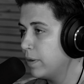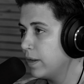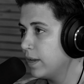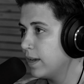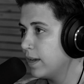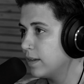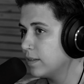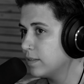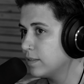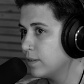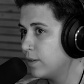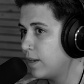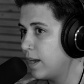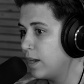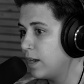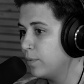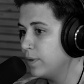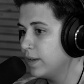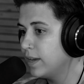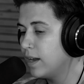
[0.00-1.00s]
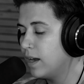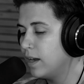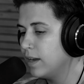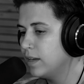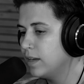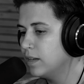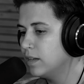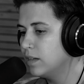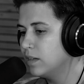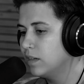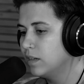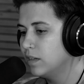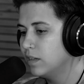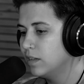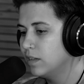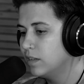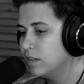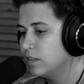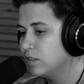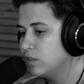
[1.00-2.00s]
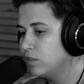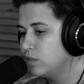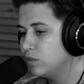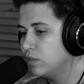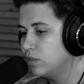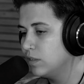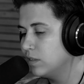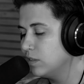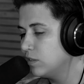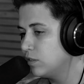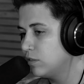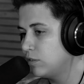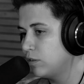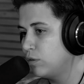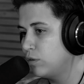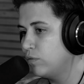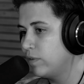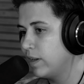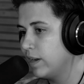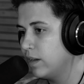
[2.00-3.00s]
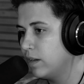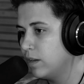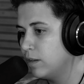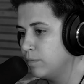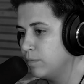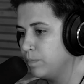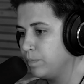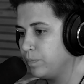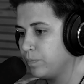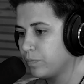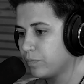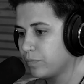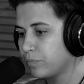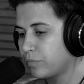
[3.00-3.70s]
But yeah, so how we got here, dude, so random.